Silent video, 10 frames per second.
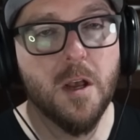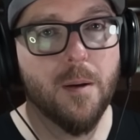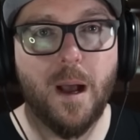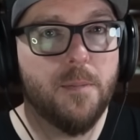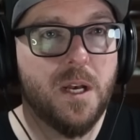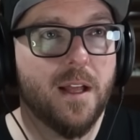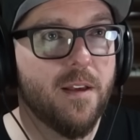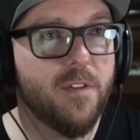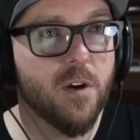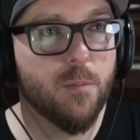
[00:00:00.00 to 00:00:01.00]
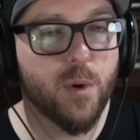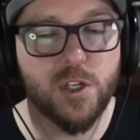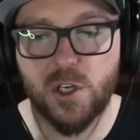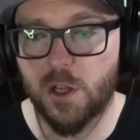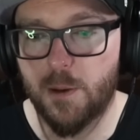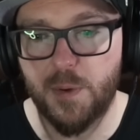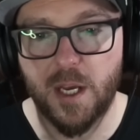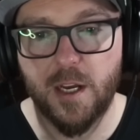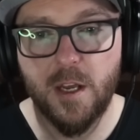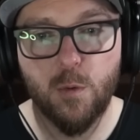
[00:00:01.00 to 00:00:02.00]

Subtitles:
I mean, I live here in British Columbia.